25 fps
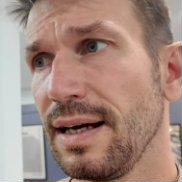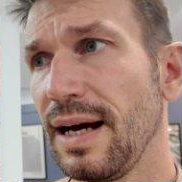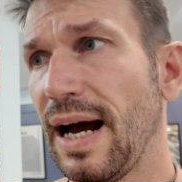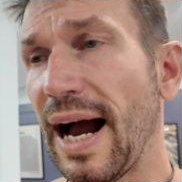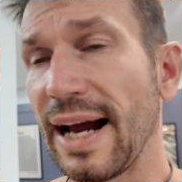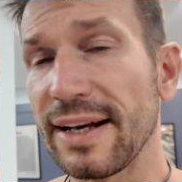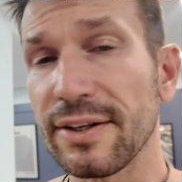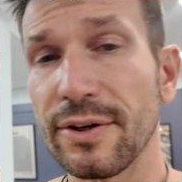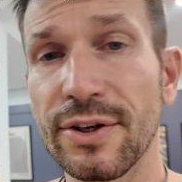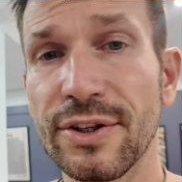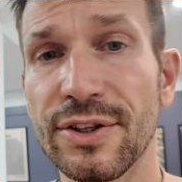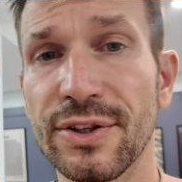
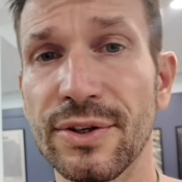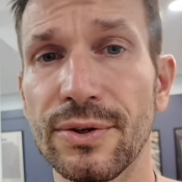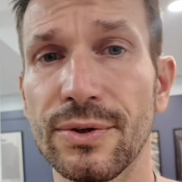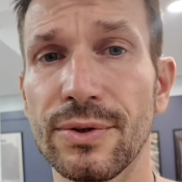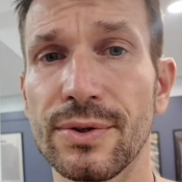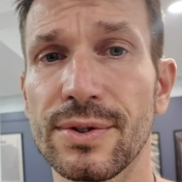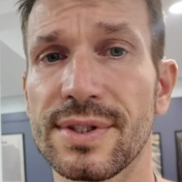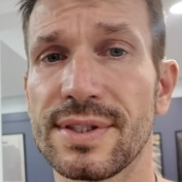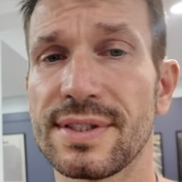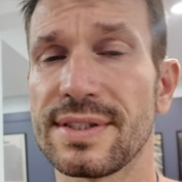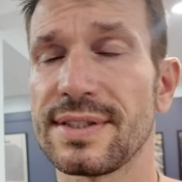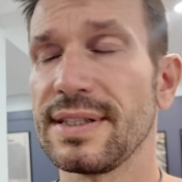I don't
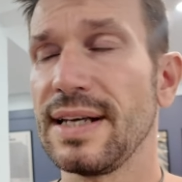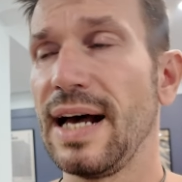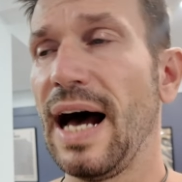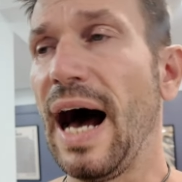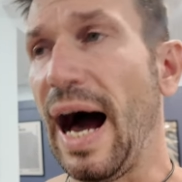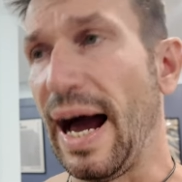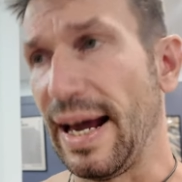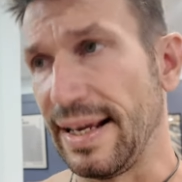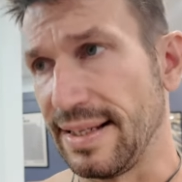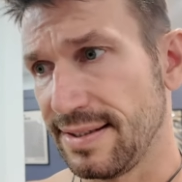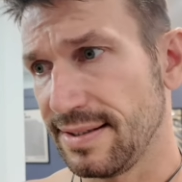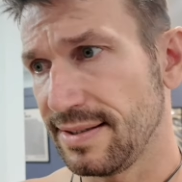use
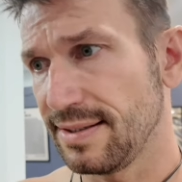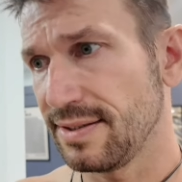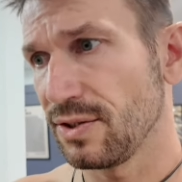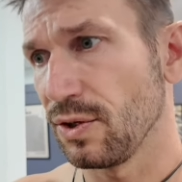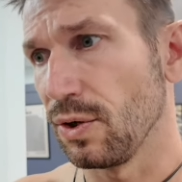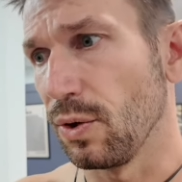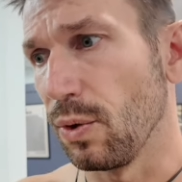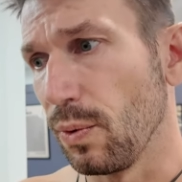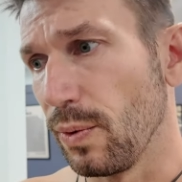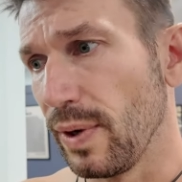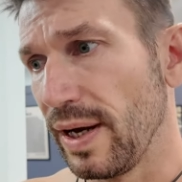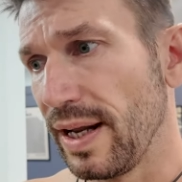ice.
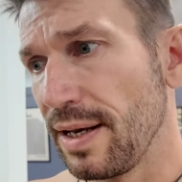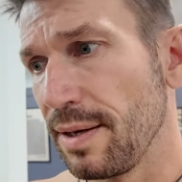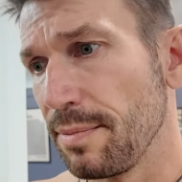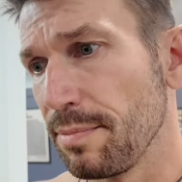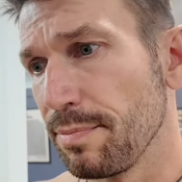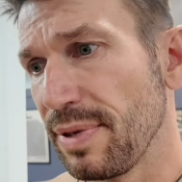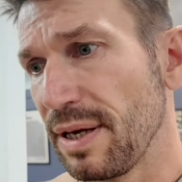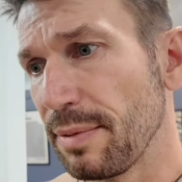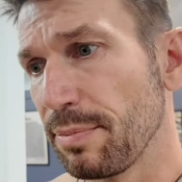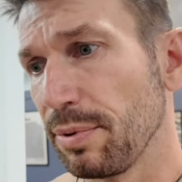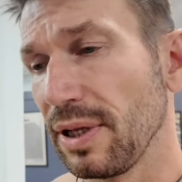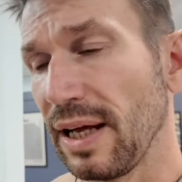So
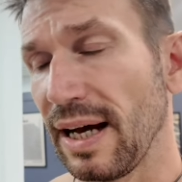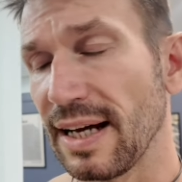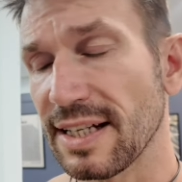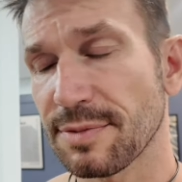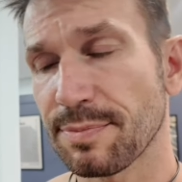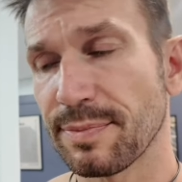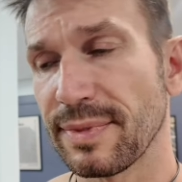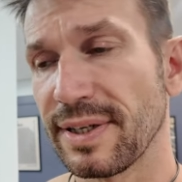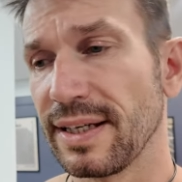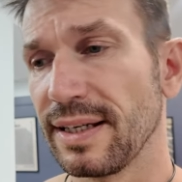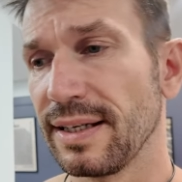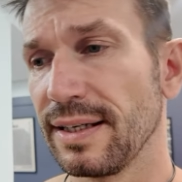when people
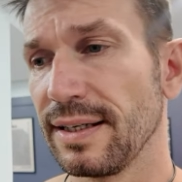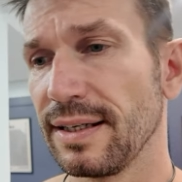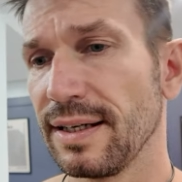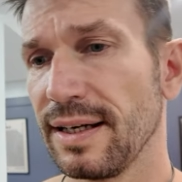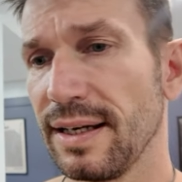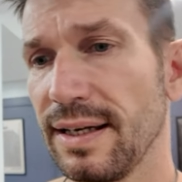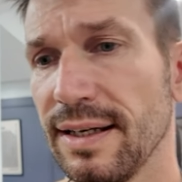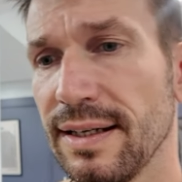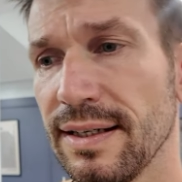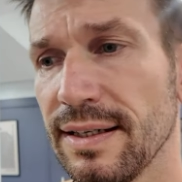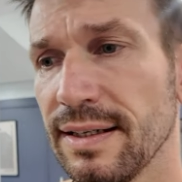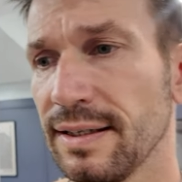ask me
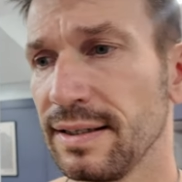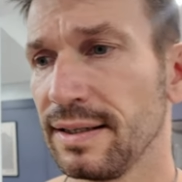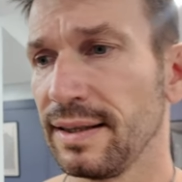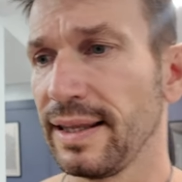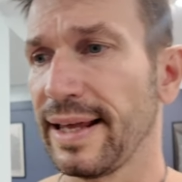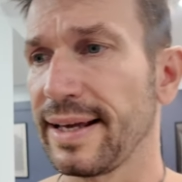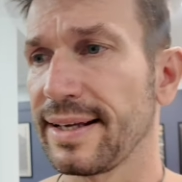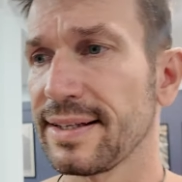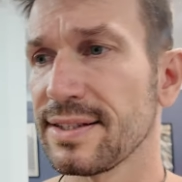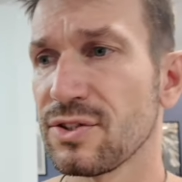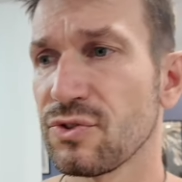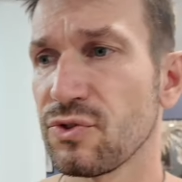in
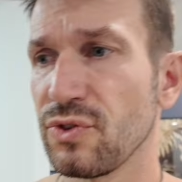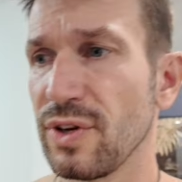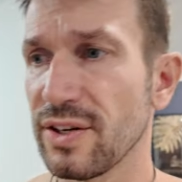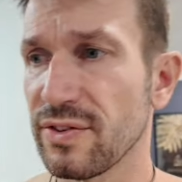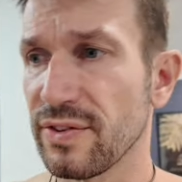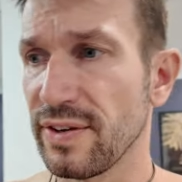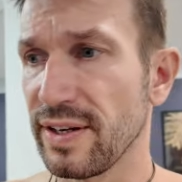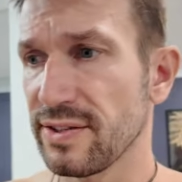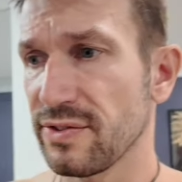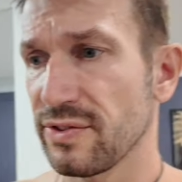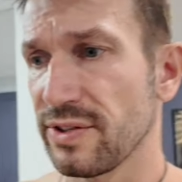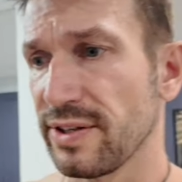like
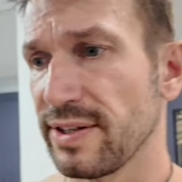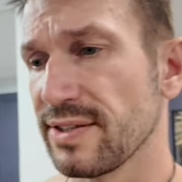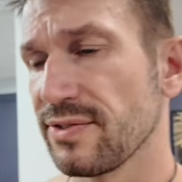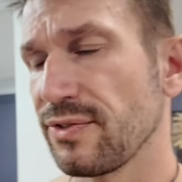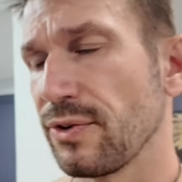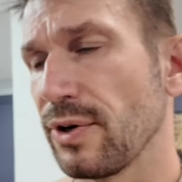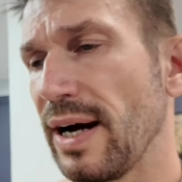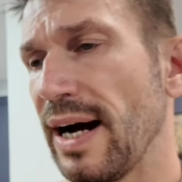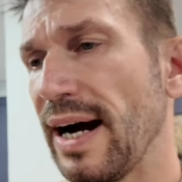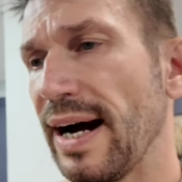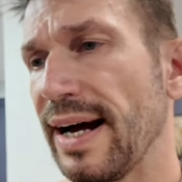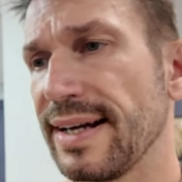street restaurants
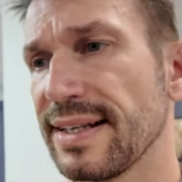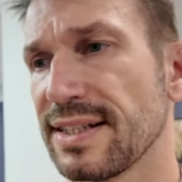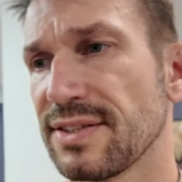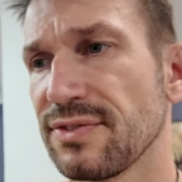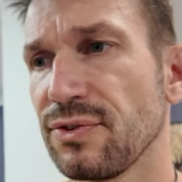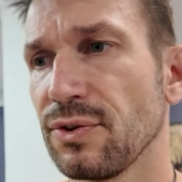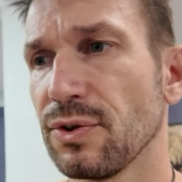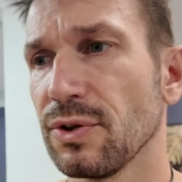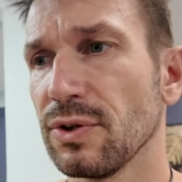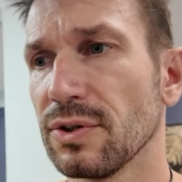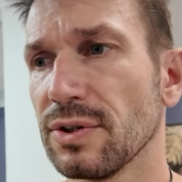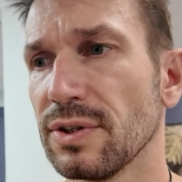for ice
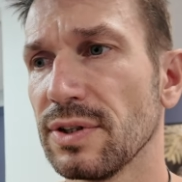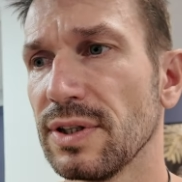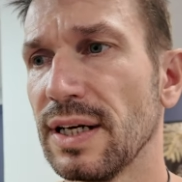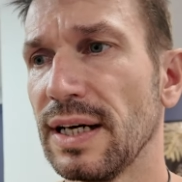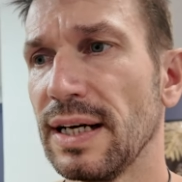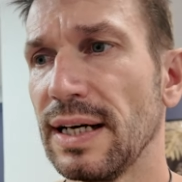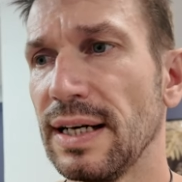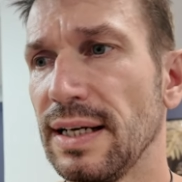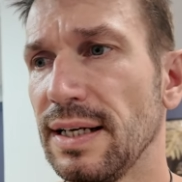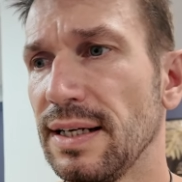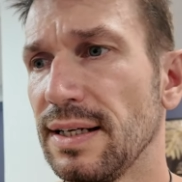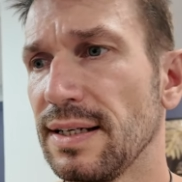for
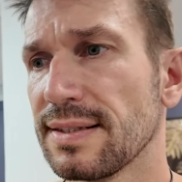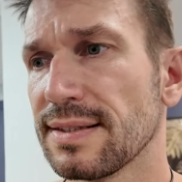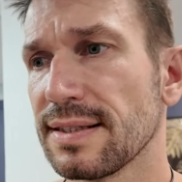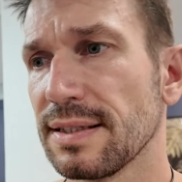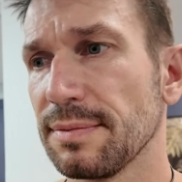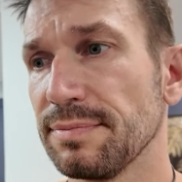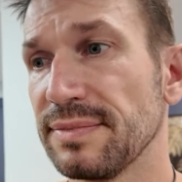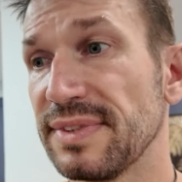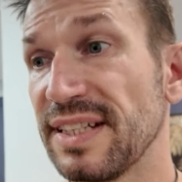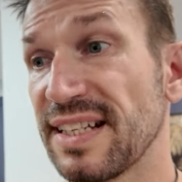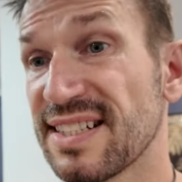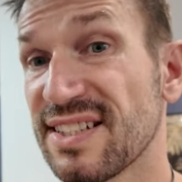
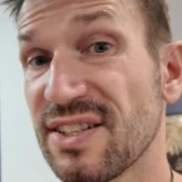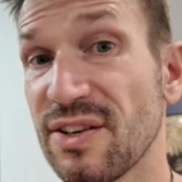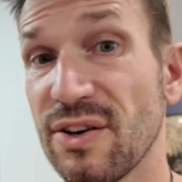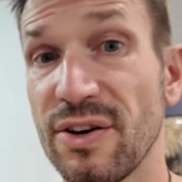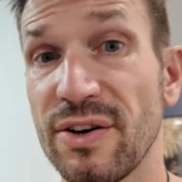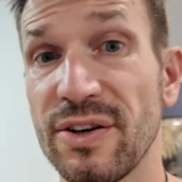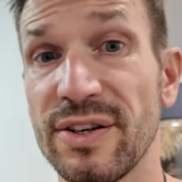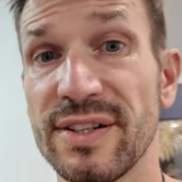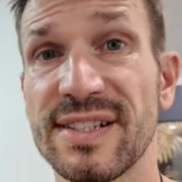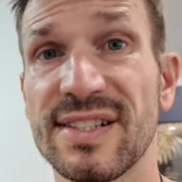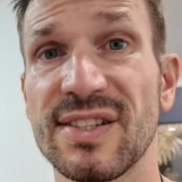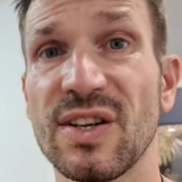some
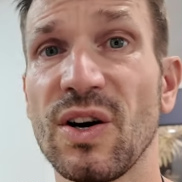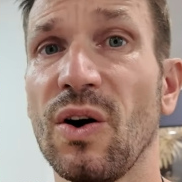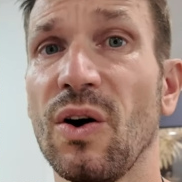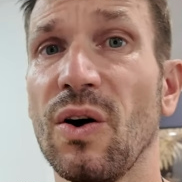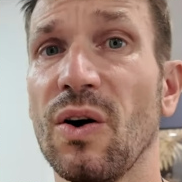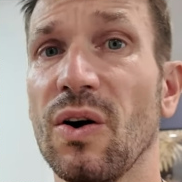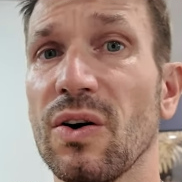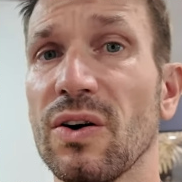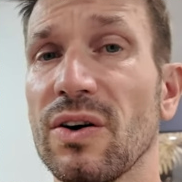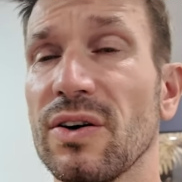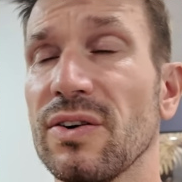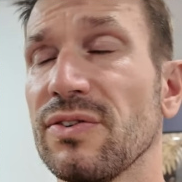desserts
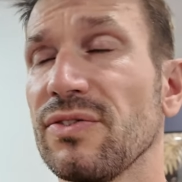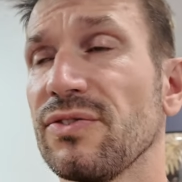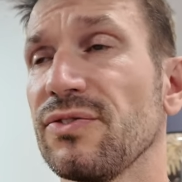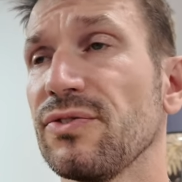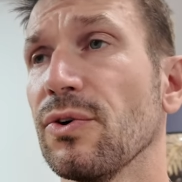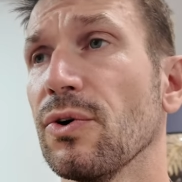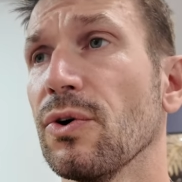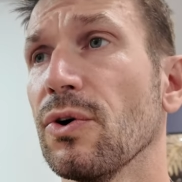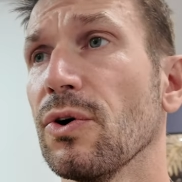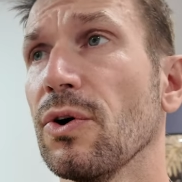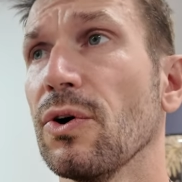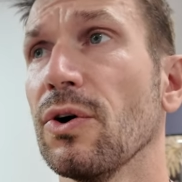or
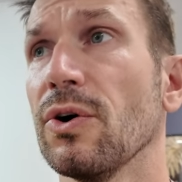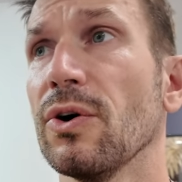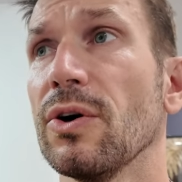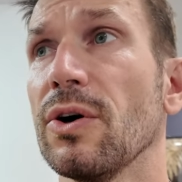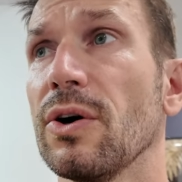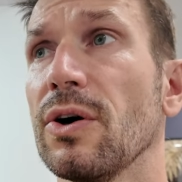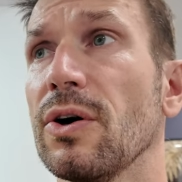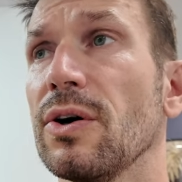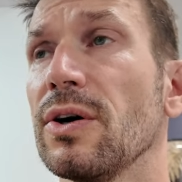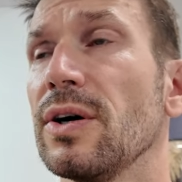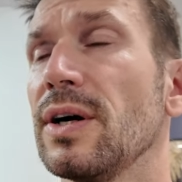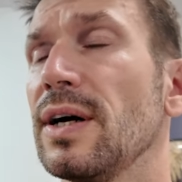
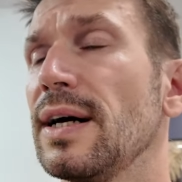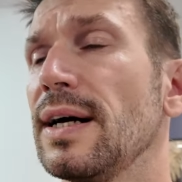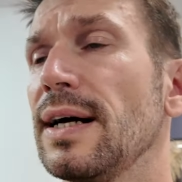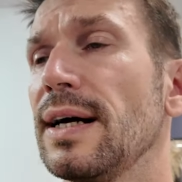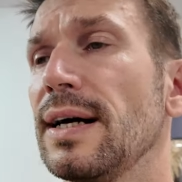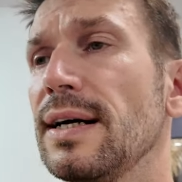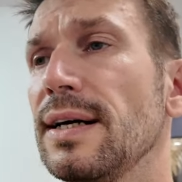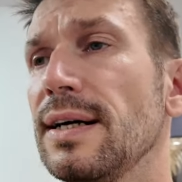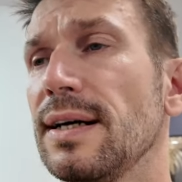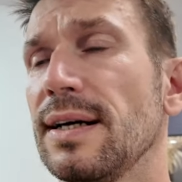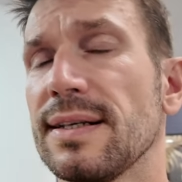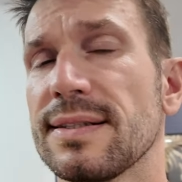for
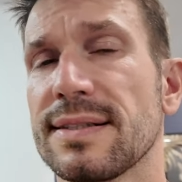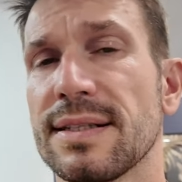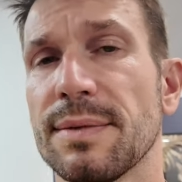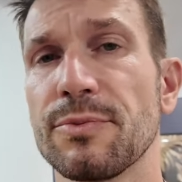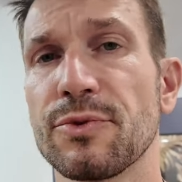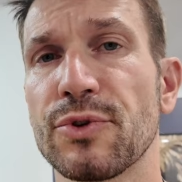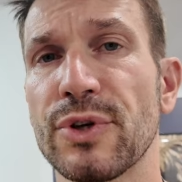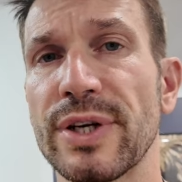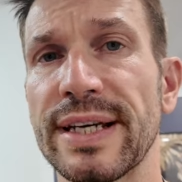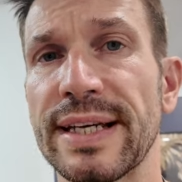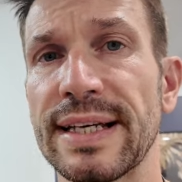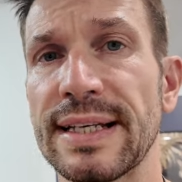
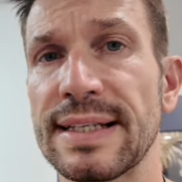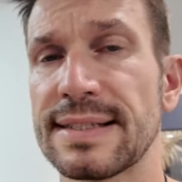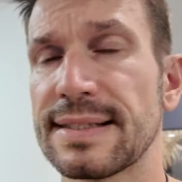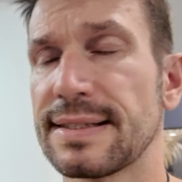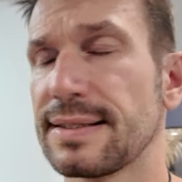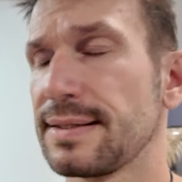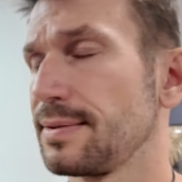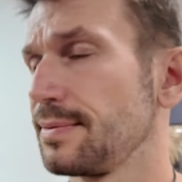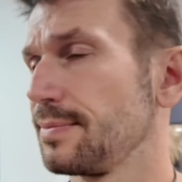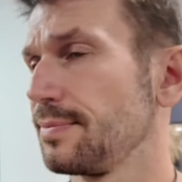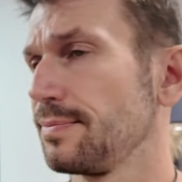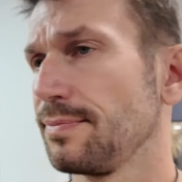some
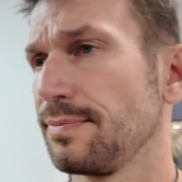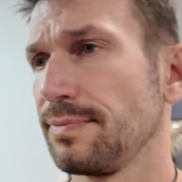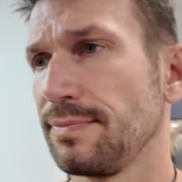drinks,